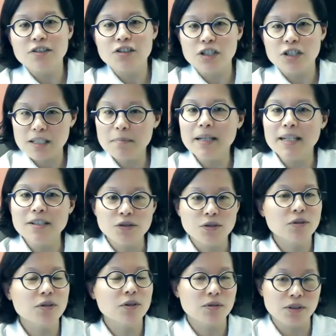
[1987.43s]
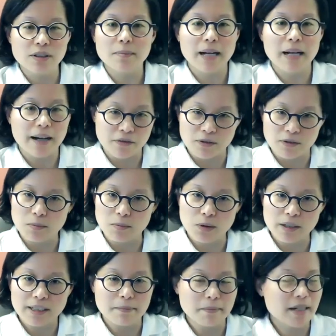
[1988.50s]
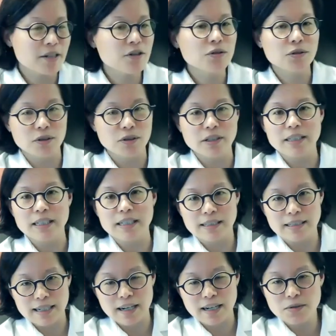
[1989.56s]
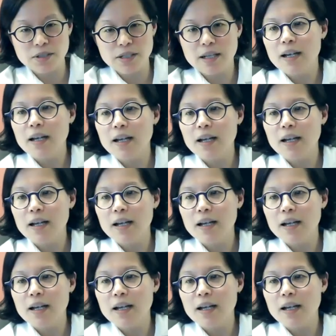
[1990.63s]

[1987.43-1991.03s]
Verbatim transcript: It just makes you go to the bathroom more. It makes you urinate it out.